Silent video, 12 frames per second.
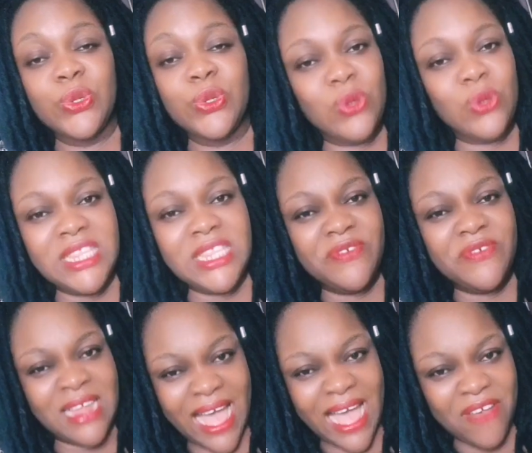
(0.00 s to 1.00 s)
don't
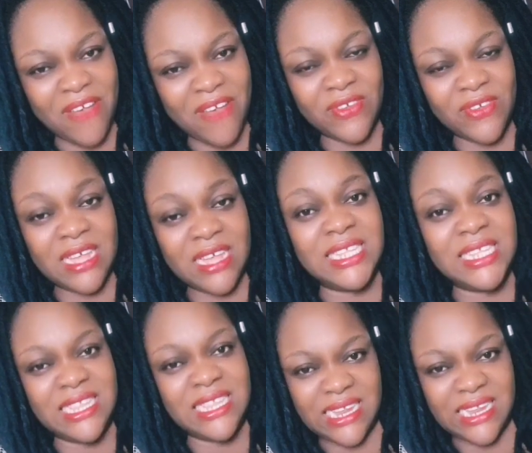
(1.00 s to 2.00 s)
even have this
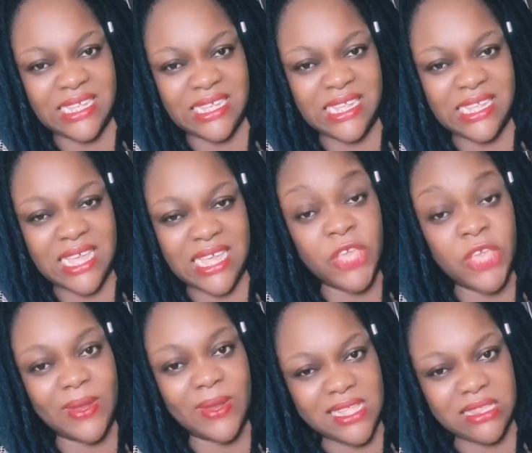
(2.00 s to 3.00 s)
lady in
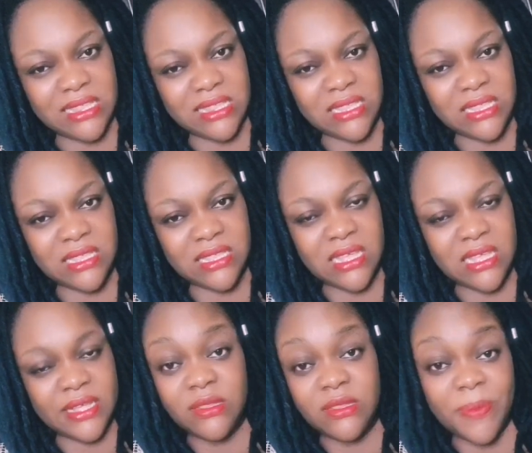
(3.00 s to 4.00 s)
your list.
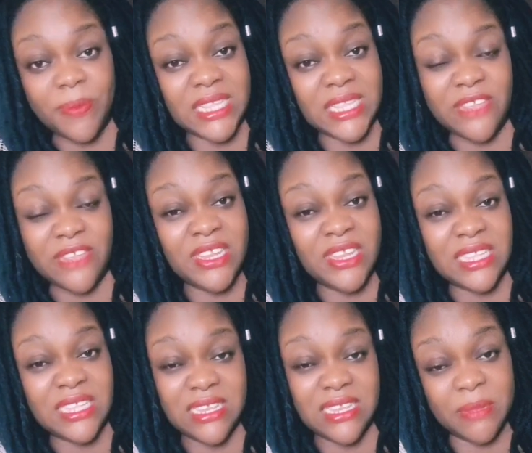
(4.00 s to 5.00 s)
Stop deceiving
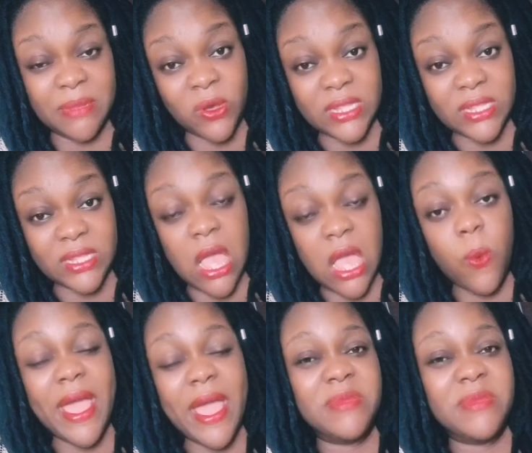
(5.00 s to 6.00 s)
this lady, because
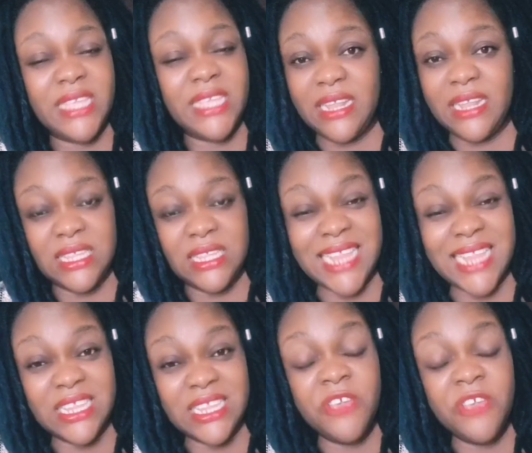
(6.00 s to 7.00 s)
why I'm saying this is
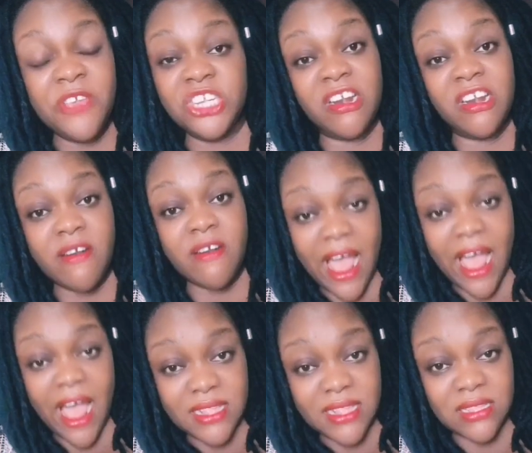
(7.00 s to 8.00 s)
that if she
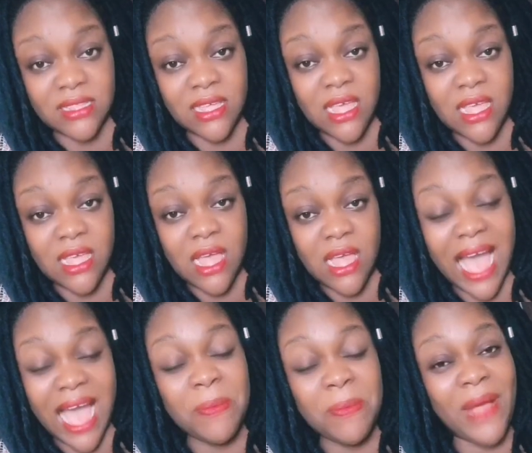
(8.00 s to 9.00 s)
cries
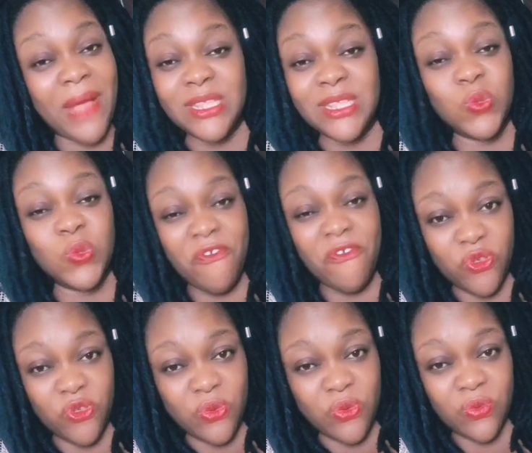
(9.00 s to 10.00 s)
and swear for
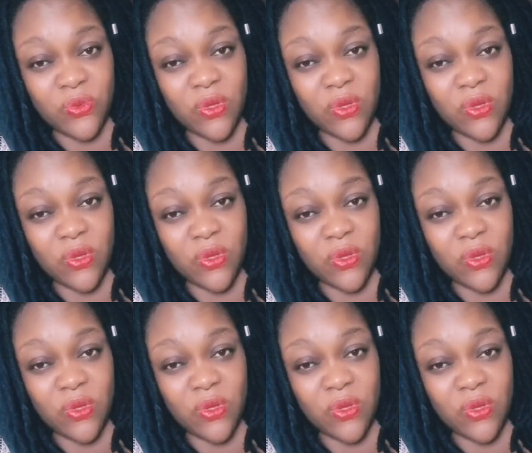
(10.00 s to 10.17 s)
you,